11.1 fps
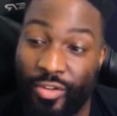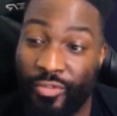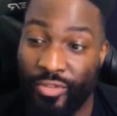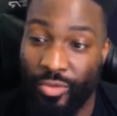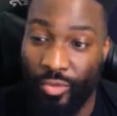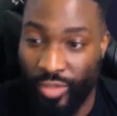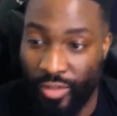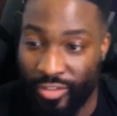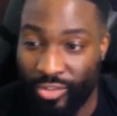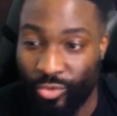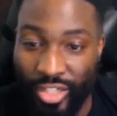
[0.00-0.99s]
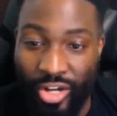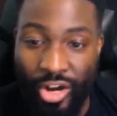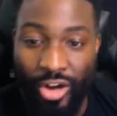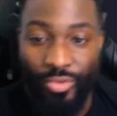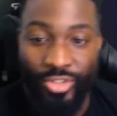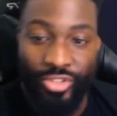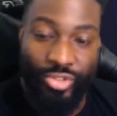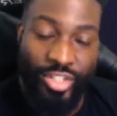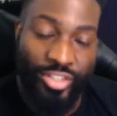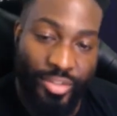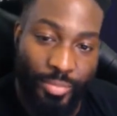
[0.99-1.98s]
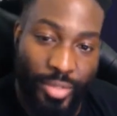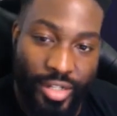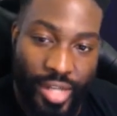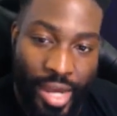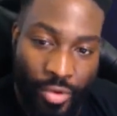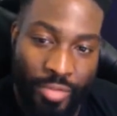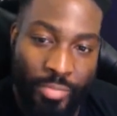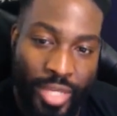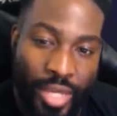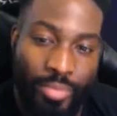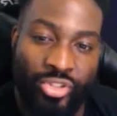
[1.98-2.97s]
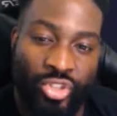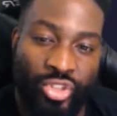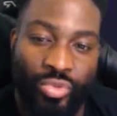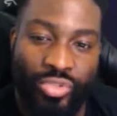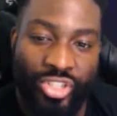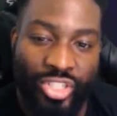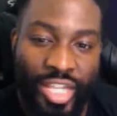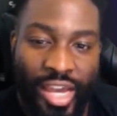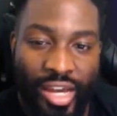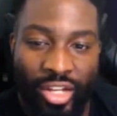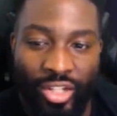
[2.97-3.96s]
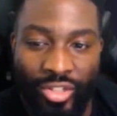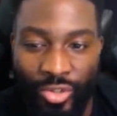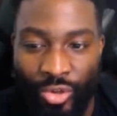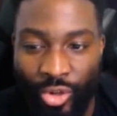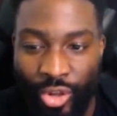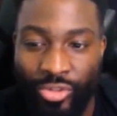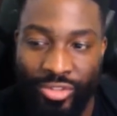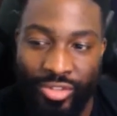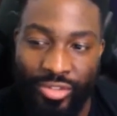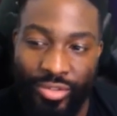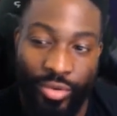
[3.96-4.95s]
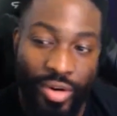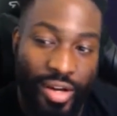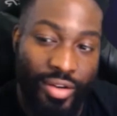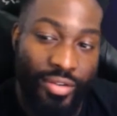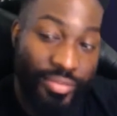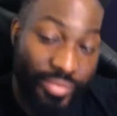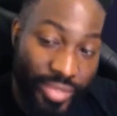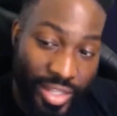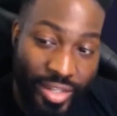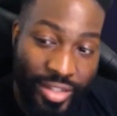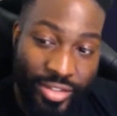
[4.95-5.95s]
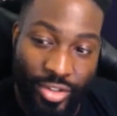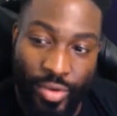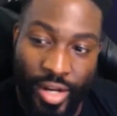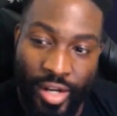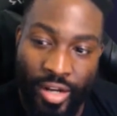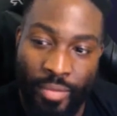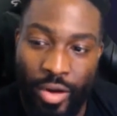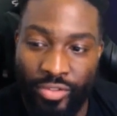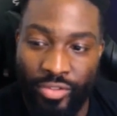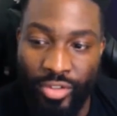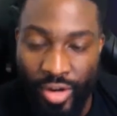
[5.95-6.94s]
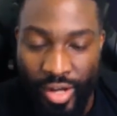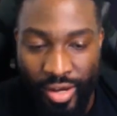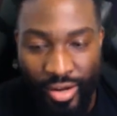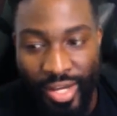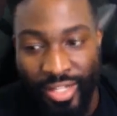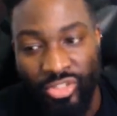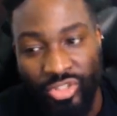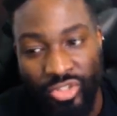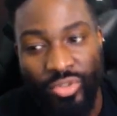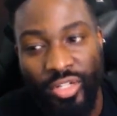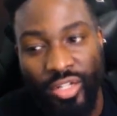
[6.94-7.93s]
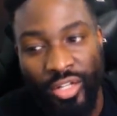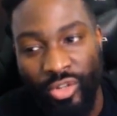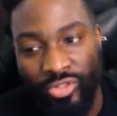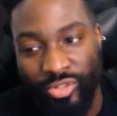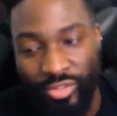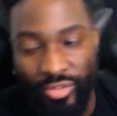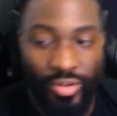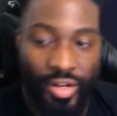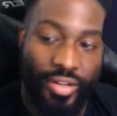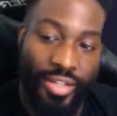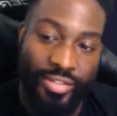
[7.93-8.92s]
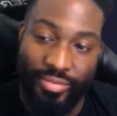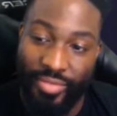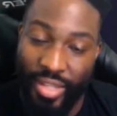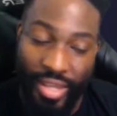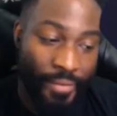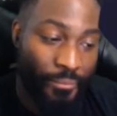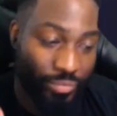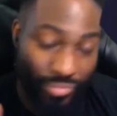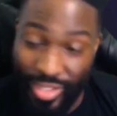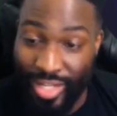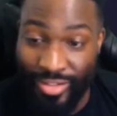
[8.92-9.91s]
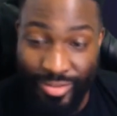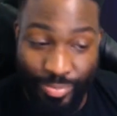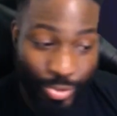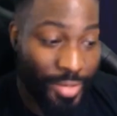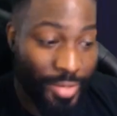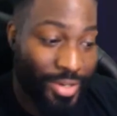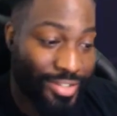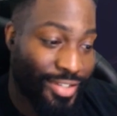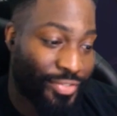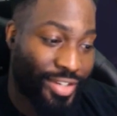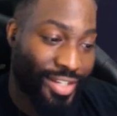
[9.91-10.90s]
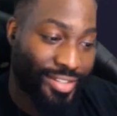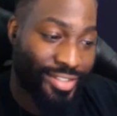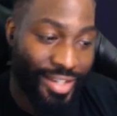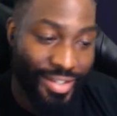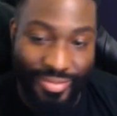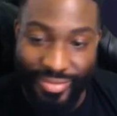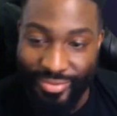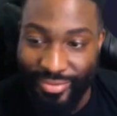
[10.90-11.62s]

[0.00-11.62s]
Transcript: know if it's really called a restriction, but I want them to be able to shoot the shot a little closer to the ground. So when I come off the ground, I can shoot it closer to the ground. That's pretty much it for that change.